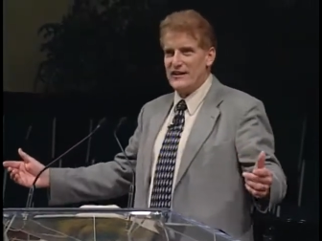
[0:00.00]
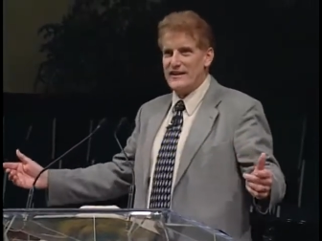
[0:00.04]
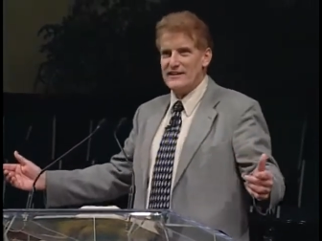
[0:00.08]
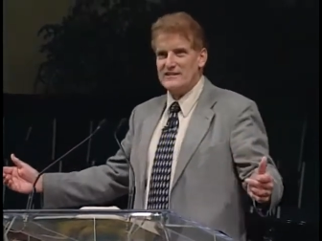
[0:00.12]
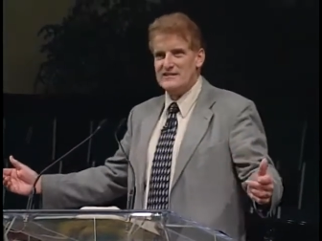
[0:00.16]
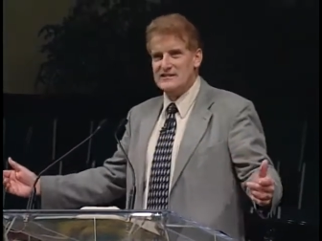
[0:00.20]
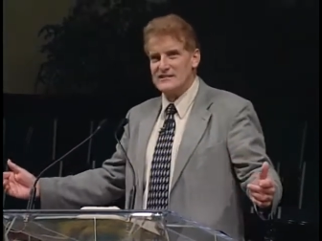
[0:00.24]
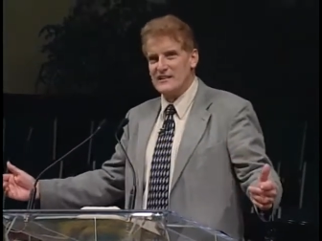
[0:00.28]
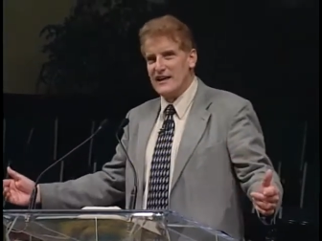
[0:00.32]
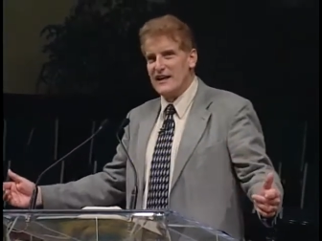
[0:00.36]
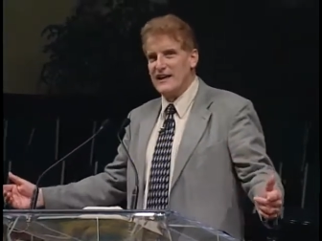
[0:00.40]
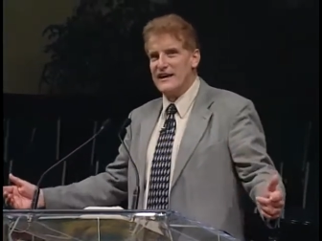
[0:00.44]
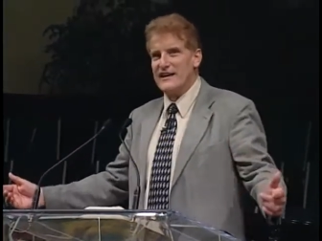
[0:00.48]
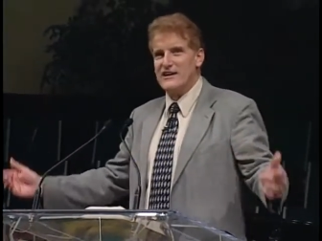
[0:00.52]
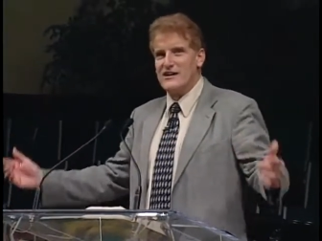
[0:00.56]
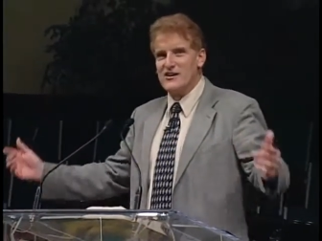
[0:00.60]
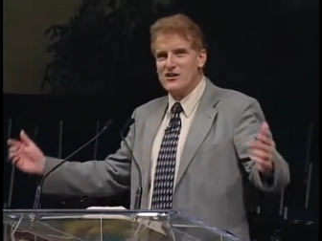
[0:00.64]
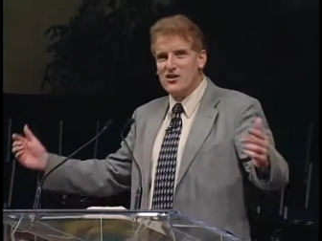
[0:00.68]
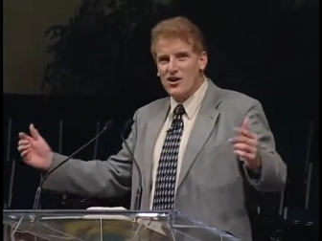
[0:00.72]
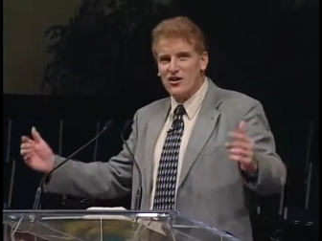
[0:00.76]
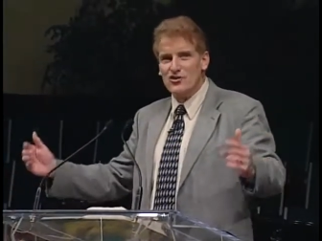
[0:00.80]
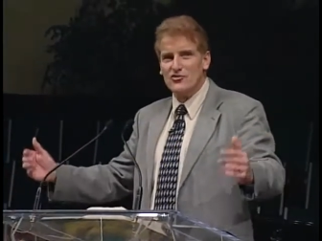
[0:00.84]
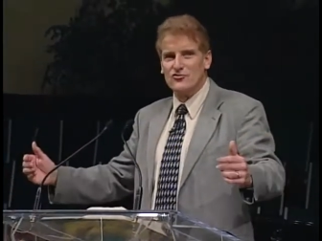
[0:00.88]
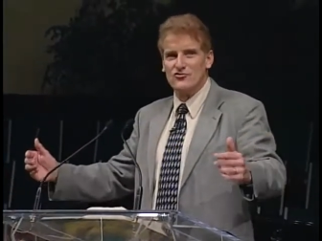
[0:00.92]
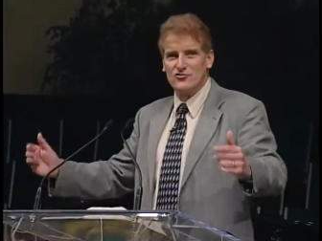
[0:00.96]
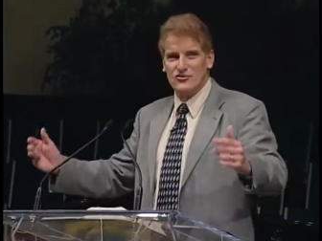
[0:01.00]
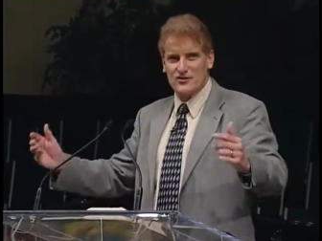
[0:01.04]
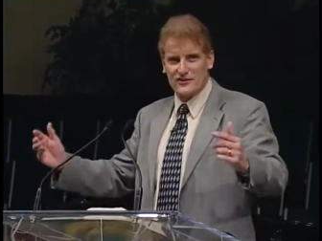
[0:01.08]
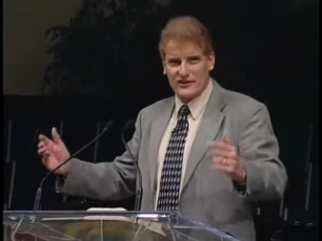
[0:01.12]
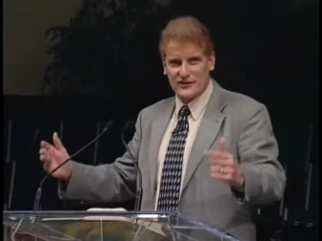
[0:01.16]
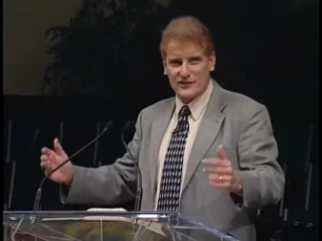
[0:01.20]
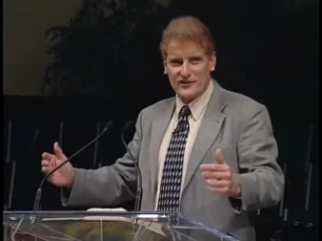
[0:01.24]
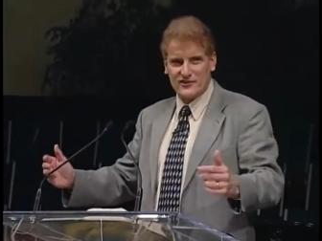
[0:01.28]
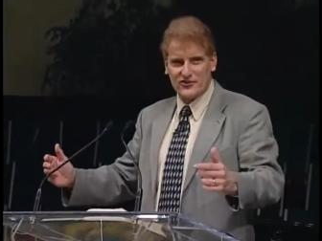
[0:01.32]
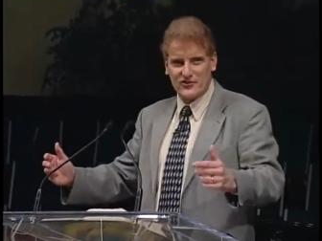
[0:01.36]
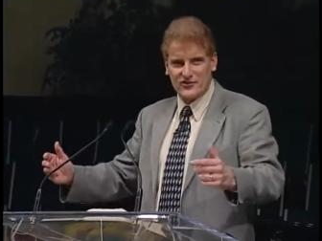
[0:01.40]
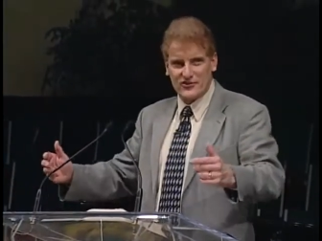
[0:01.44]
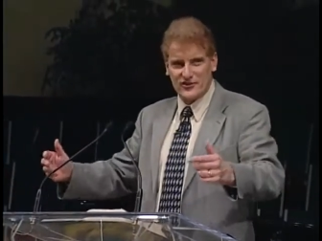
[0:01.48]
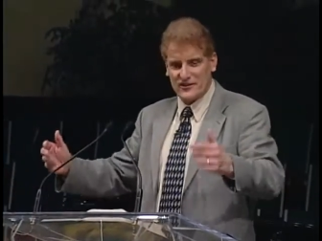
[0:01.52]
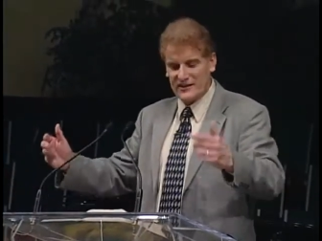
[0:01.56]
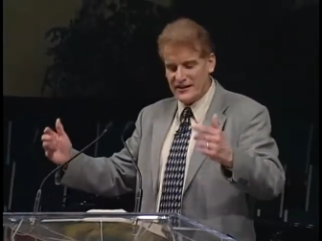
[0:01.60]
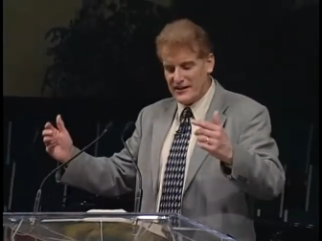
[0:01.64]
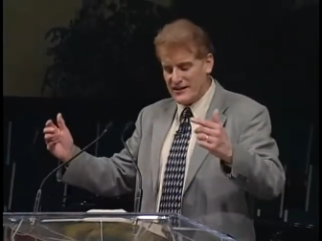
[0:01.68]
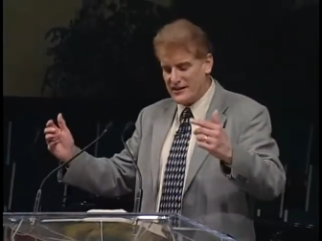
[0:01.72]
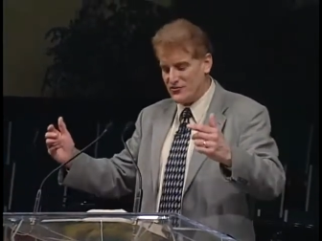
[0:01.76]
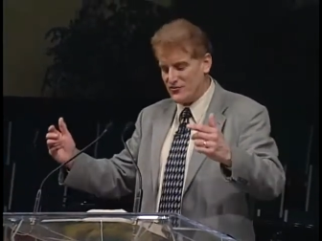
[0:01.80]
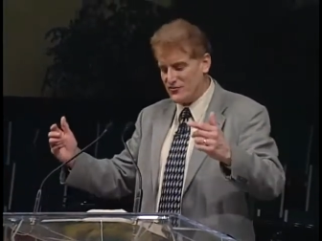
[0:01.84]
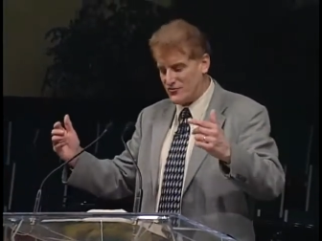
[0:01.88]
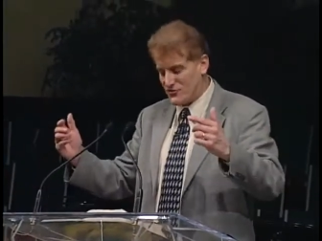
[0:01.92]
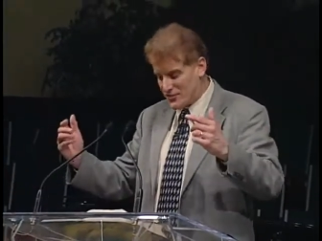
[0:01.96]
is a contradiction
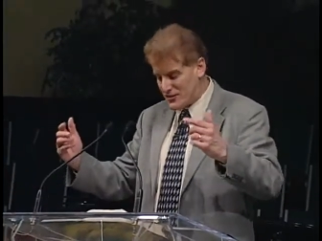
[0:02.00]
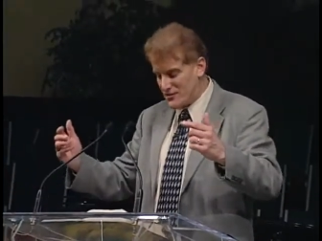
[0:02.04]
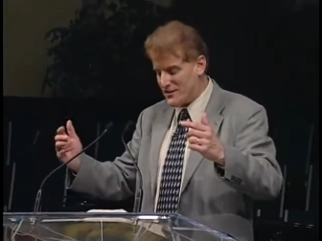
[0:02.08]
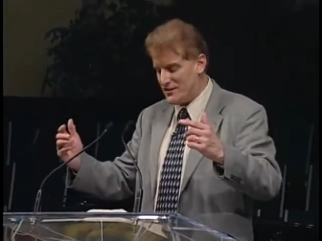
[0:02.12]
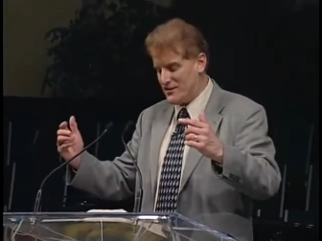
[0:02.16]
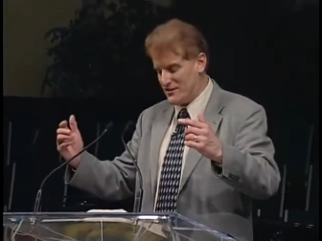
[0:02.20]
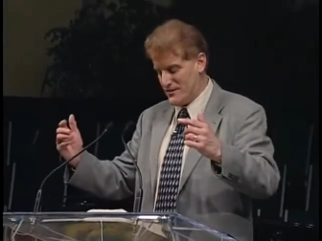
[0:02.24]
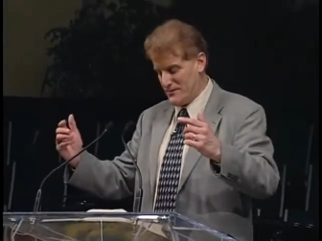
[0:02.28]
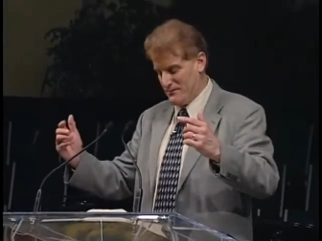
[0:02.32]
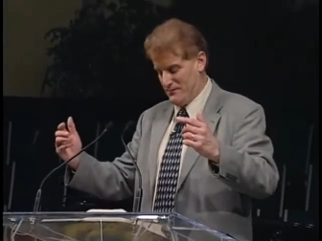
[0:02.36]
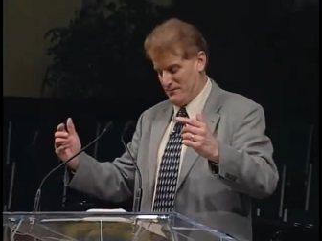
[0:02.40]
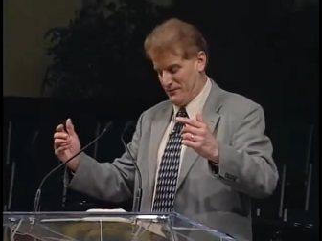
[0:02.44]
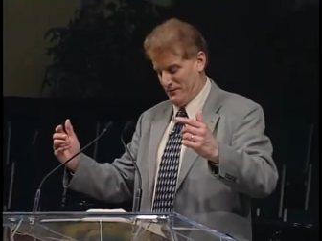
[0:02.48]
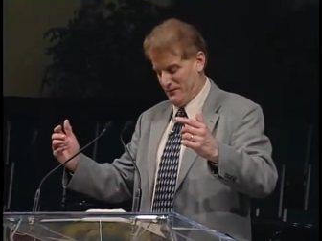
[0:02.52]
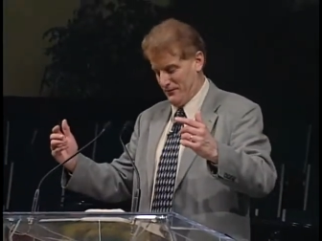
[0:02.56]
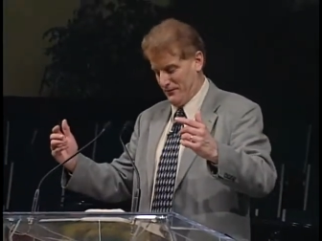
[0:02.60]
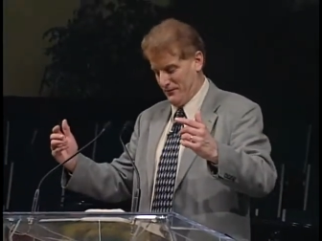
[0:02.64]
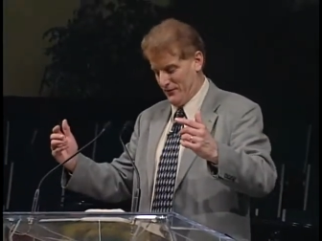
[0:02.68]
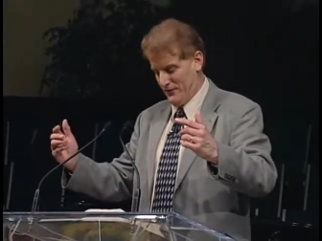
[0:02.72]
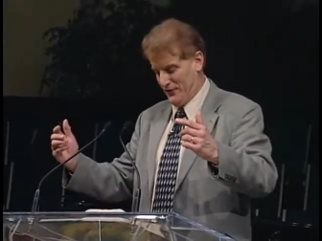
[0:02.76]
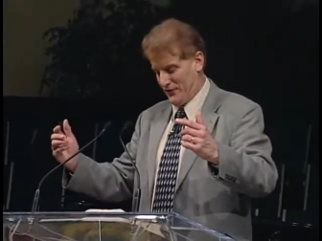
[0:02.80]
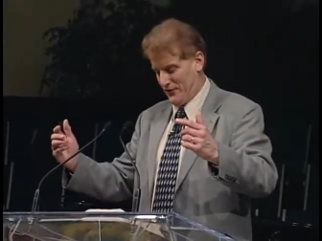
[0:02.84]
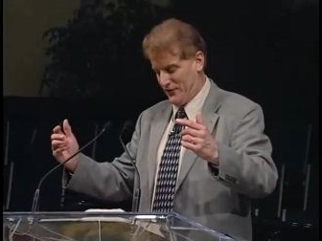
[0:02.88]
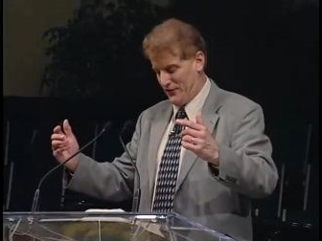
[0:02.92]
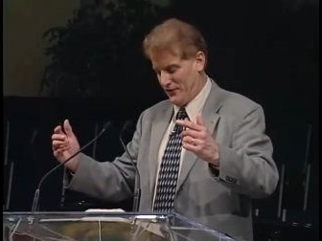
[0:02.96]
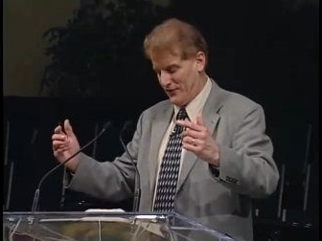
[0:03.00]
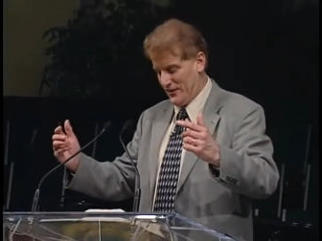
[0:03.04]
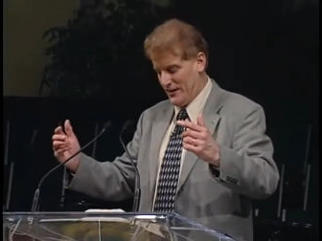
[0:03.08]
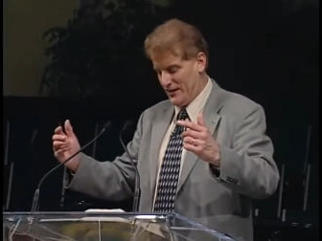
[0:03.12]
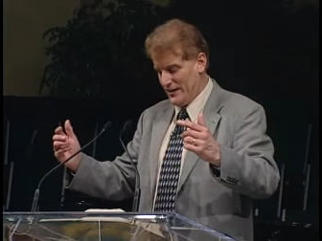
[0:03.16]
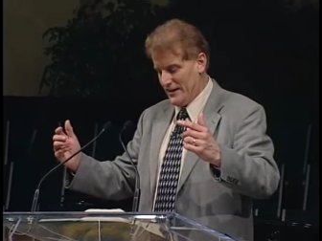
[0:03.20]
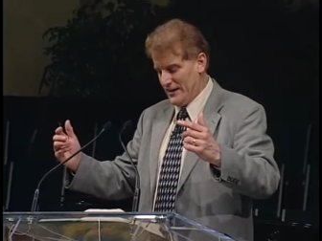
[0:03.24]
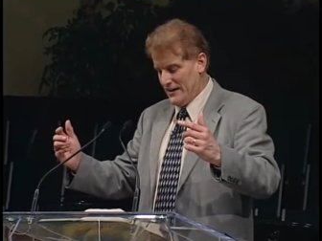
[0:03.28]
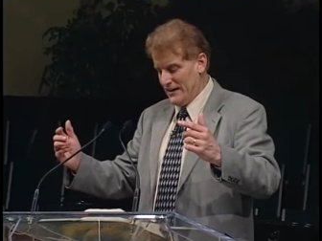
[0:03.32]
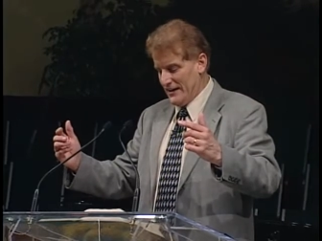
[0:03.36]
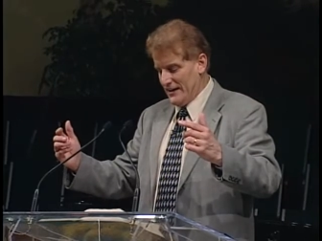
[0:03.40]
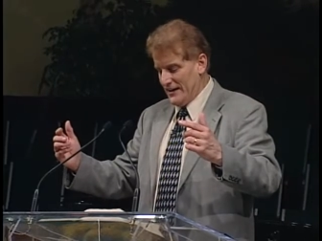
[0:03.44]
in terms.